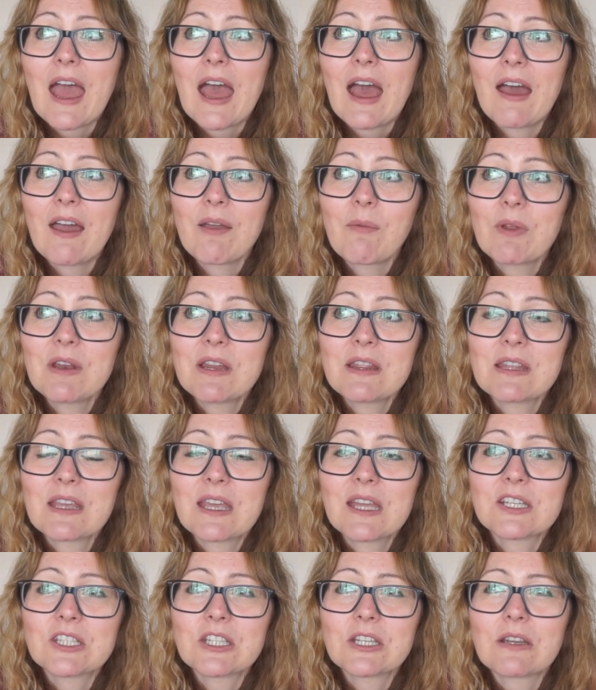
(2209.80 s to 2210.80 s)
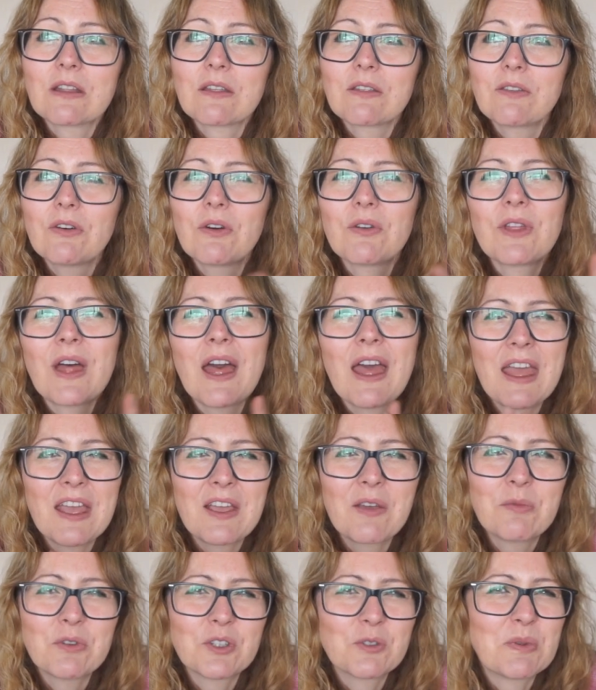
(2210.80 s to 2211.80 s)
I went in the kitchen and I thought that
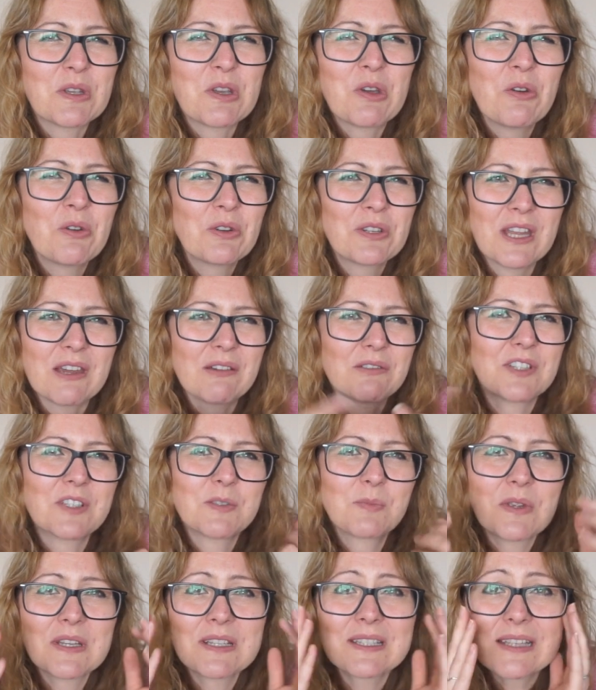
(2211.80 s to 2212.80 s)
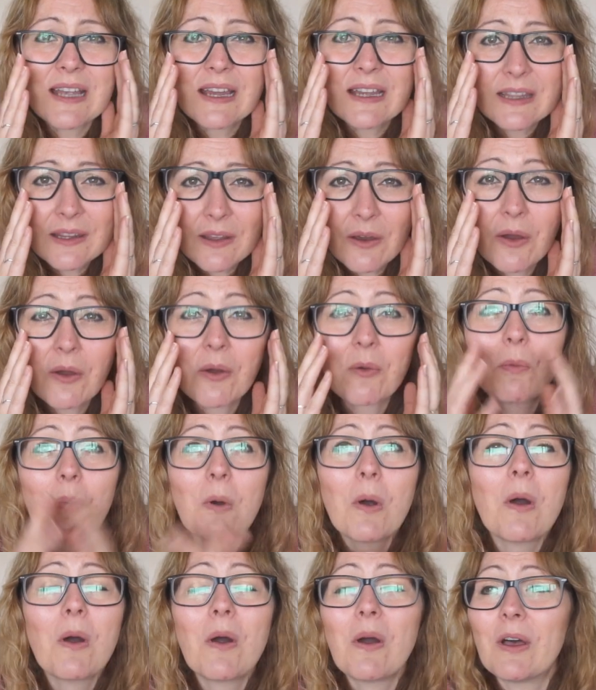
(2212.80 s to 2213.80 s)
egg must be cooked now because it's been sat in the hot
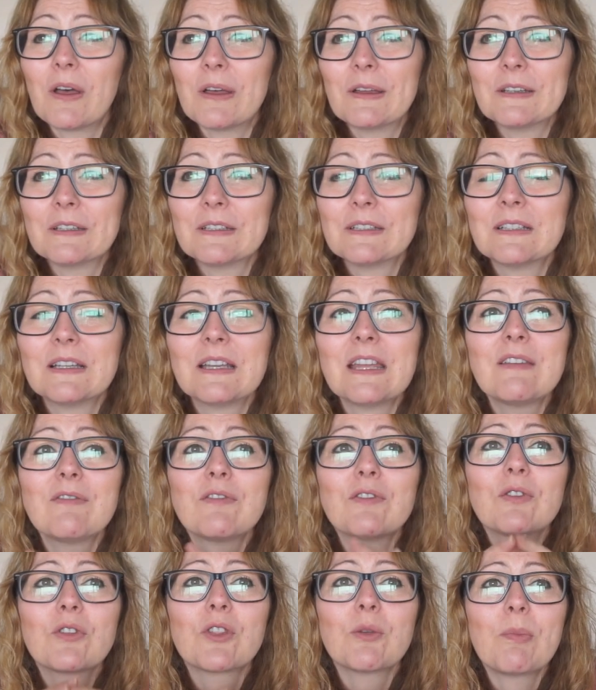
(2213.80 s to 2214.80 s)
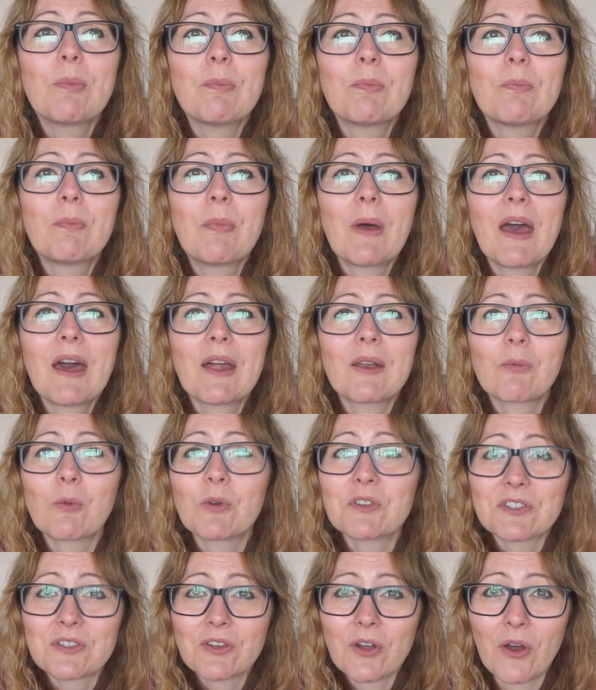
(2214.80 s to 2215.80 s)
water even though the pan
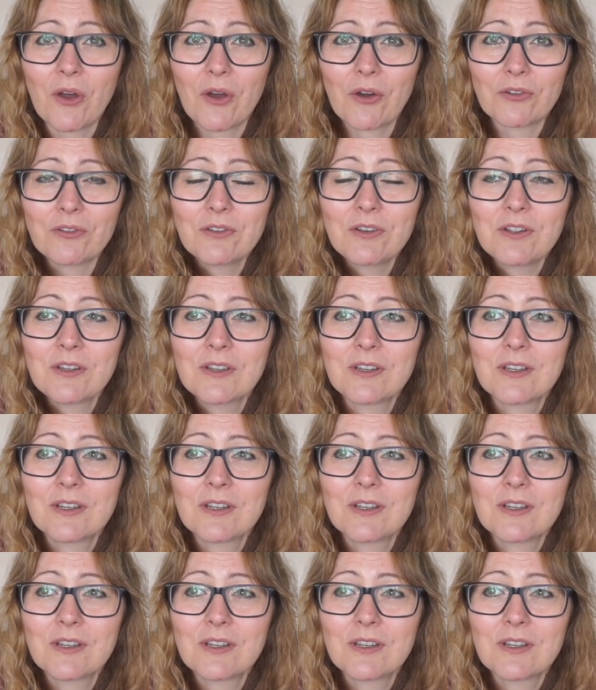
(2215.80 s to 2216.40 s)
wasn't on.